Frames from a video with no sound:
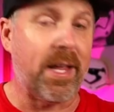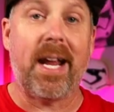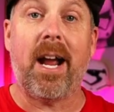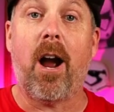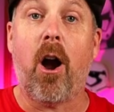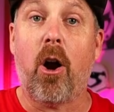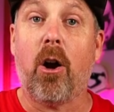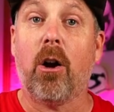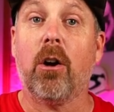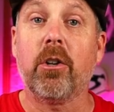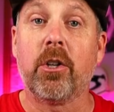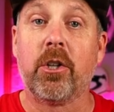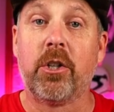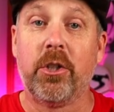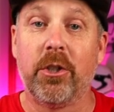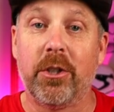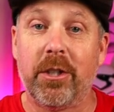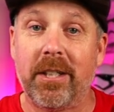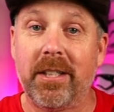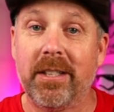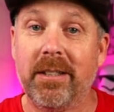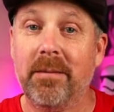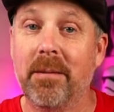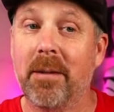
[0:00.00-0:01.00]
they are
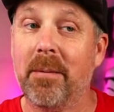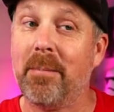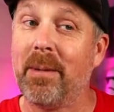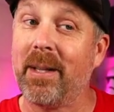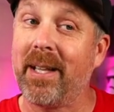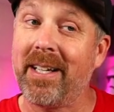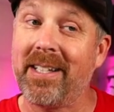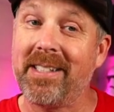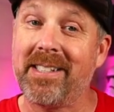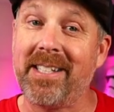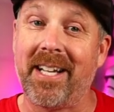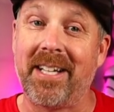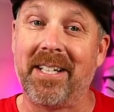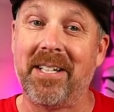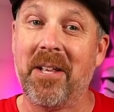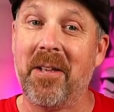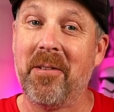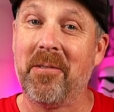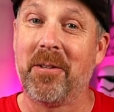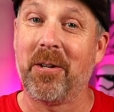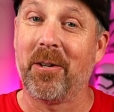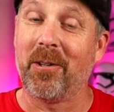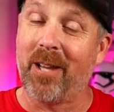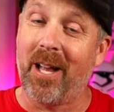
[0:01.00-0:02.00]
good, but like I said,
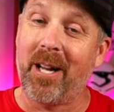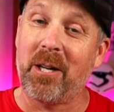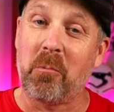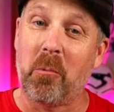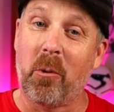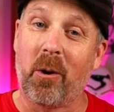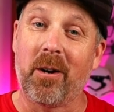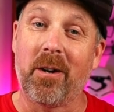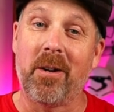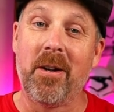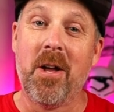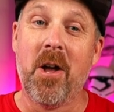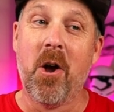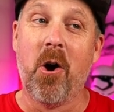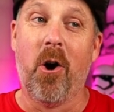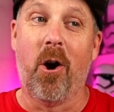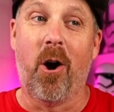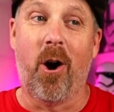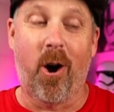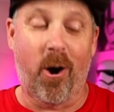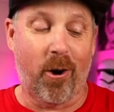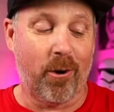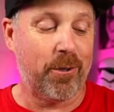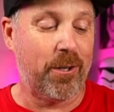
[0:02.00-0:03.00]
they're a lot of work.
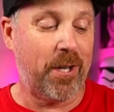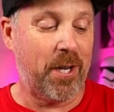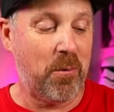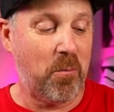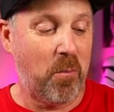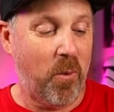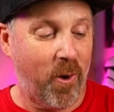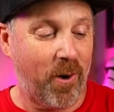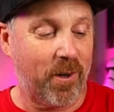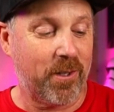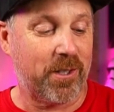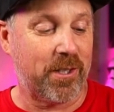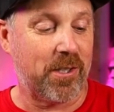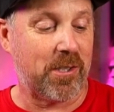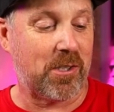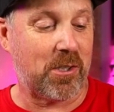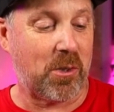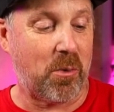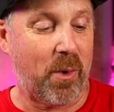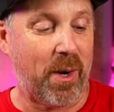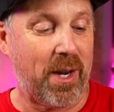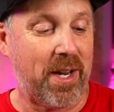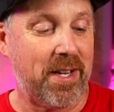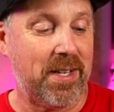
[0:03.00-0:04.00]
Are they worth the
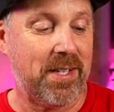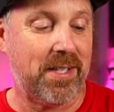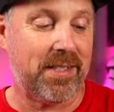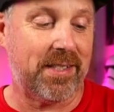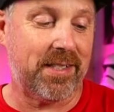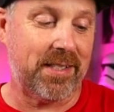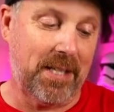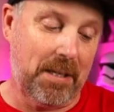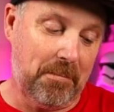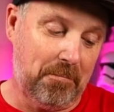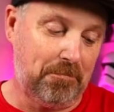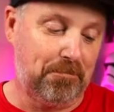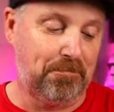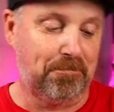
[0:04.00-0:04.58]
squeeze?